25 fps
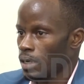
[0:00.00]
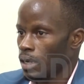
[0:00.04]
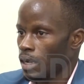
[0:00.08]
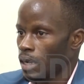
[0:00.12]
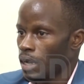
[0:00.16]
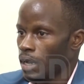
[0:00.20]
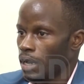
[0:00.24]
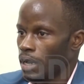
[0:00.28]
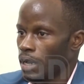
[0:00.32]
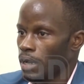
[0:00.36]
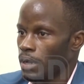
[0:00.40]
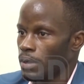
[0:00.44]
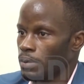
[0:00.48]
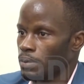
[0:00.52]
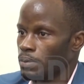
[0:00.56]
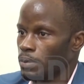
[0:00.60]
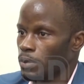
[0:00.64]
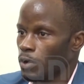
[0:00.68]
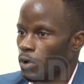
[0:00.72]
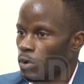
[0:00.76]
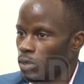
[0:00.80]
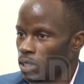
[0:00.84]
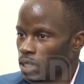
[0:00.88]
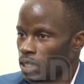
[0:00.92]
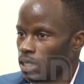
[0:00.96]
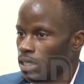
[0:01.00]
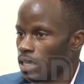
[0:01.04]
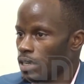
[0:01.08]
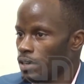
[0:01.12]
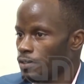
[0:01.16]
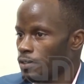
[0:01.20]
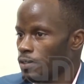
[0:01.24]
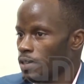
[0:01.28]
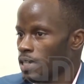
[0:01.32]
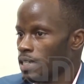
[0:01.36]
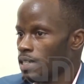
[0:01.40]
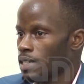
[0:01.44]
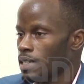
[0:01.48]
Uh, only
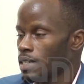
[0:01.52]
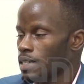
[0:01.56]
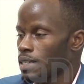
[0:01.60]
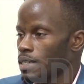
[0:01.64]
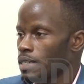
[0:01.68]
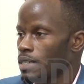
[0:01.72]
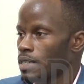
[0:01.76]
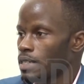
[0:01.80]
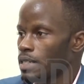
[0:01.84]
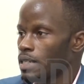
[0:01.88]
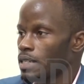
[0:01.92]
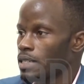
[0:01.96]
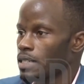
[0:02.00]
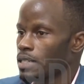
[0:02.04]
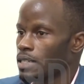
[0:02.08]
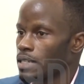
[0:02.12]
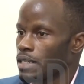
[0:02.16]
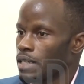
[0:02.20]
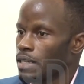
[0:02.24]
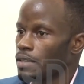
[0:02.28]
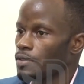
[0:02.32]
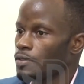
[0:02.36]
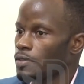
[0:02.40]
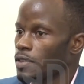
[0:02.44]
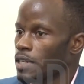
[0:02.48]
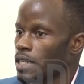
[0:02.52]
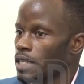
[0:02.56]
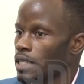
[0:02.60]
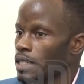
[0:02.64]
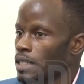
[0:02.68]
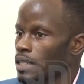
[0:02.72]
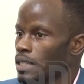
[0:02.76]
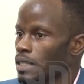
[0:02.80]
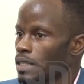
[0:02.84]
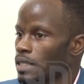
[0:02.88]
difference is it's given